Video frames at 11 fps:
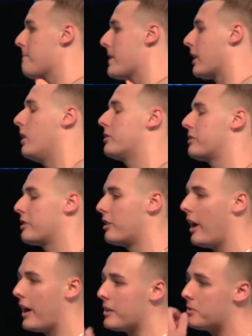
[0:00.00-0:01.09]
and closes their
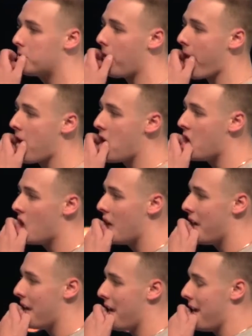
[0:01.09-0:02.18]
eyes,
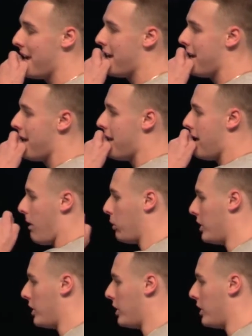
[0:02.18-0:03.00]
I'm